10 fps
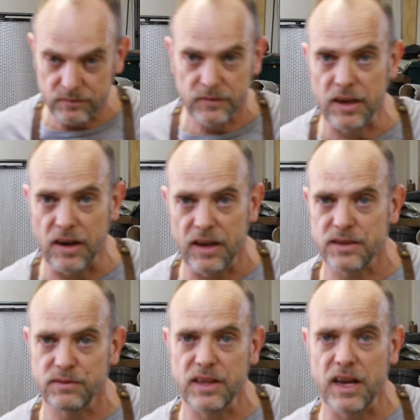the
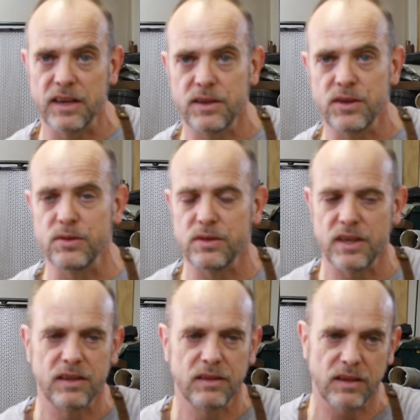guys have done it
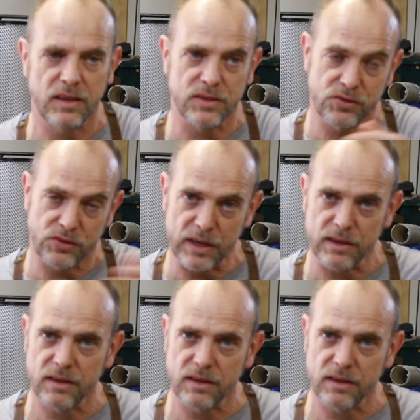using a straight